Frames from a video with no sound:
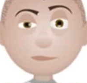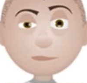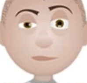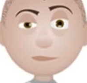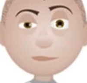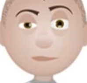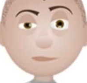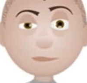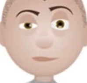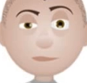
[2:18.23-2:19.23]

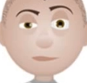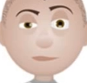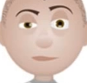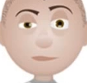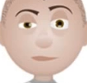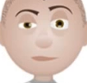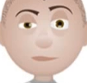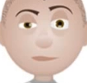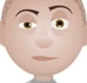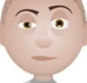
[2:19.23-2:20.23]

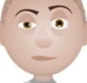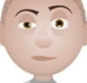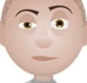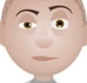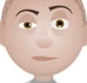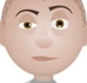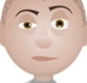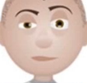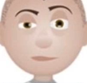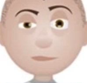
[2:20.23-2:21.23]

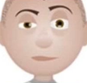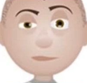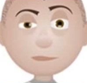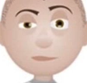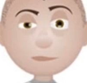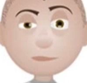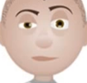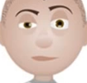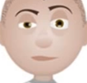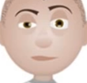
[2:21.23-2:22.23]

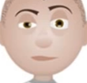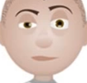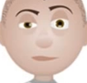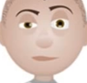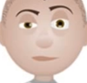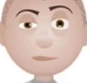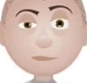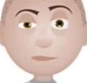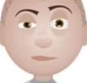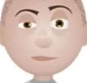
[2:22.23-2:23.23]
(no lip movement)